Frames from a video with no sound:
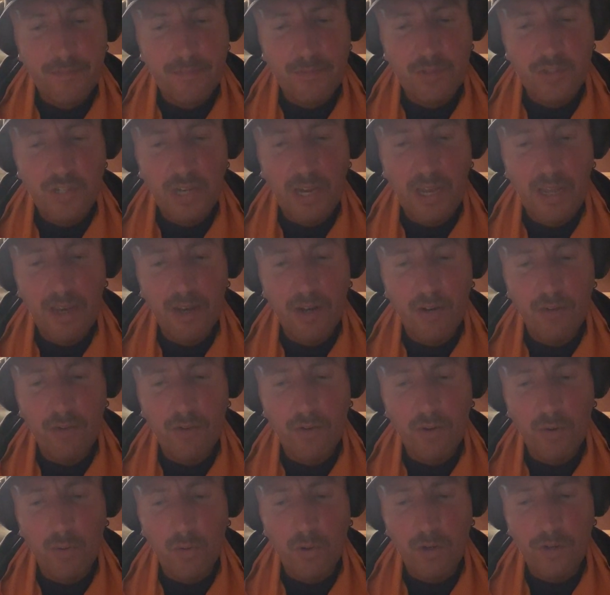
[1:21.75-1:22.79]
She handed over the
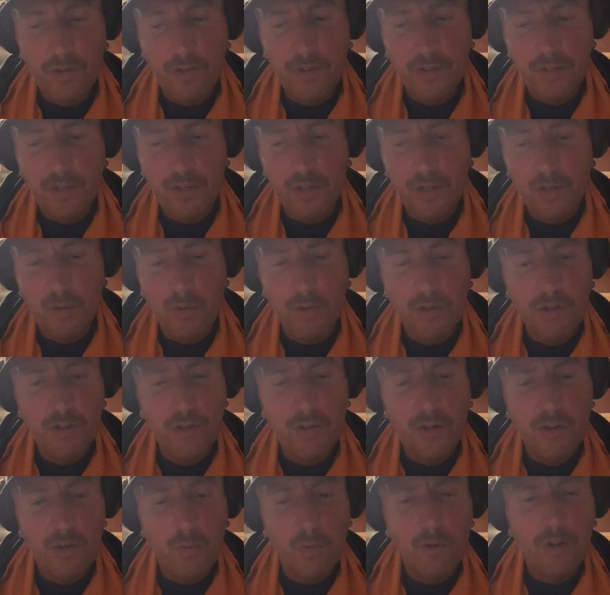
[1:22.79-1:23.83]
order to the cook. What are you
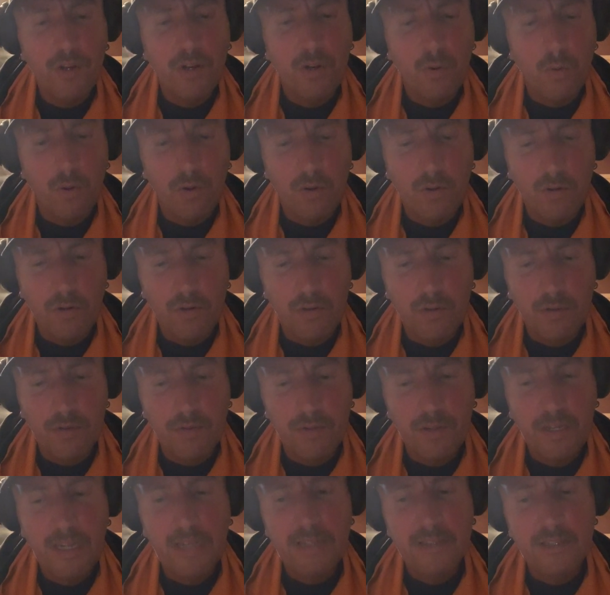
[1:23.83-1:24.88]
doing? What are you gonna order, Earl?
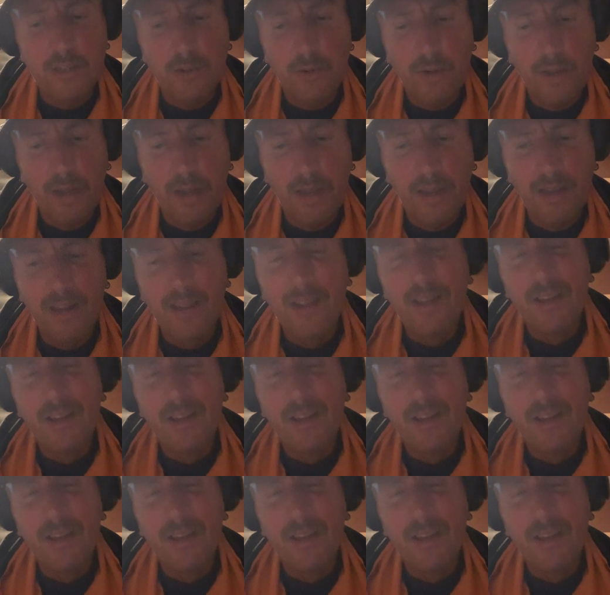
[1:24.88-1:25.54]
Kids okay?